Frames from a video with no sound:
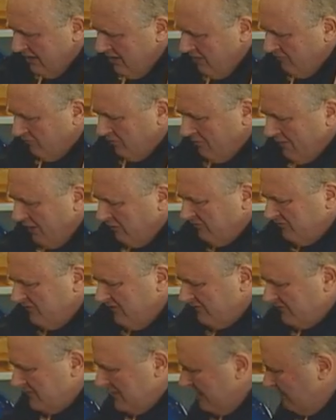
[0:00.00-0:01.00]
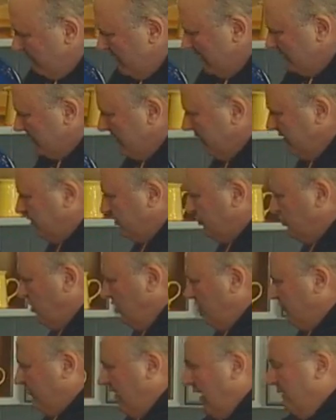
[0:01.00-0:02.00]
for about 15 minutes on the
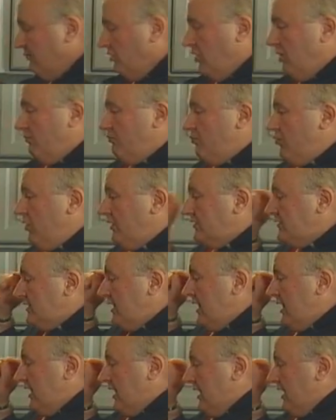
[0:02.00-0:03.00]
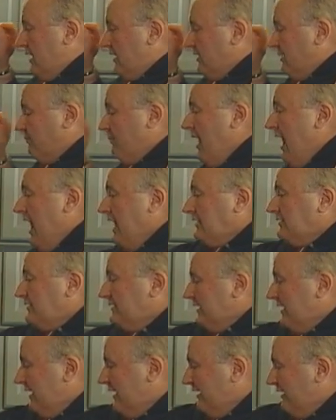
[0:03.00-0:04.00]
stove. I'm going to put the
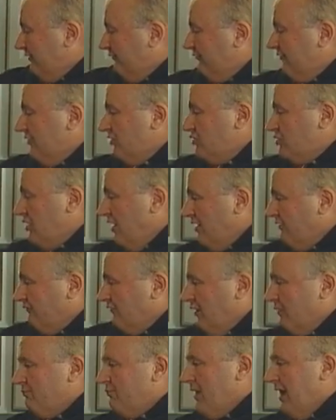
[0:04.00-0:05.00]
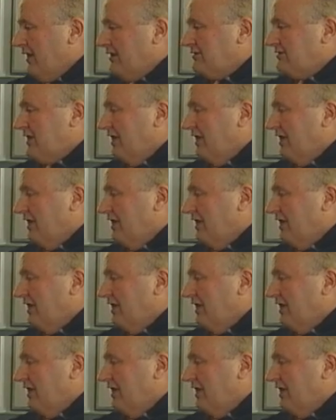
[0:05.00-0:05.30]
pasta in and finish off our pasta